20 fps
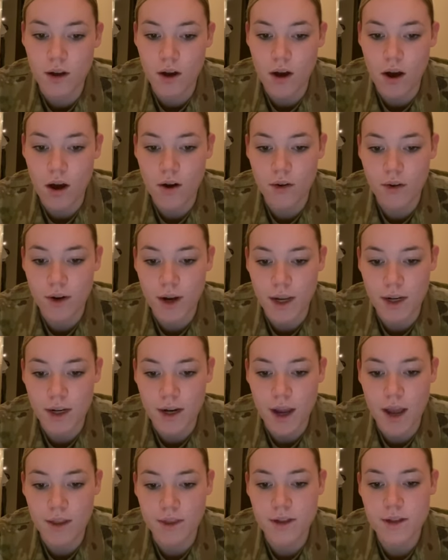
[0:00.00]
All right,
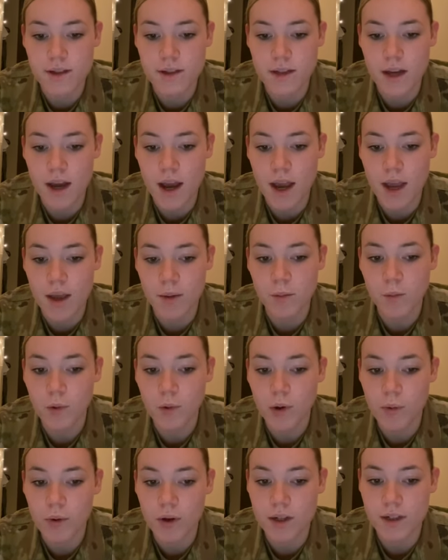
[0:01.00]
at this time, we
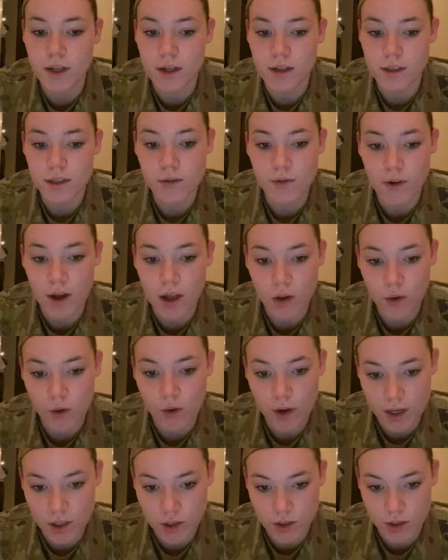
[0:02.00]
will conduct
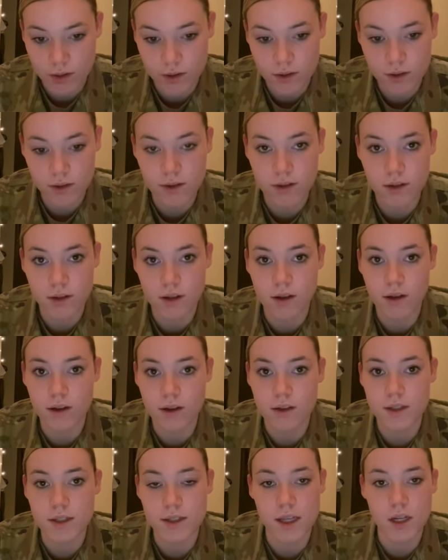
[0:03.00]
evaluations.
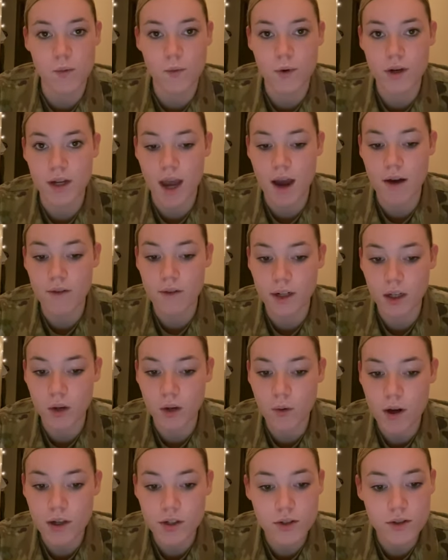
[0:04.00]
Does anyone have any
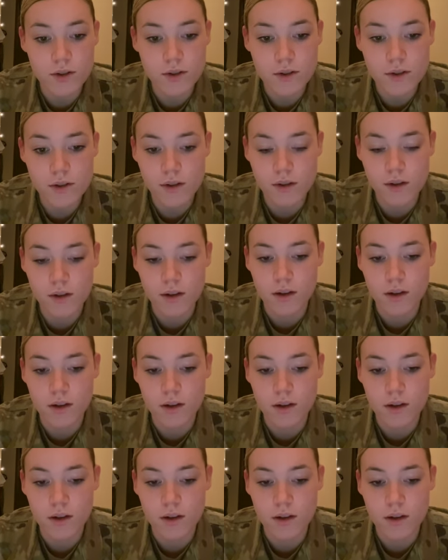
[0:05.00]
questions?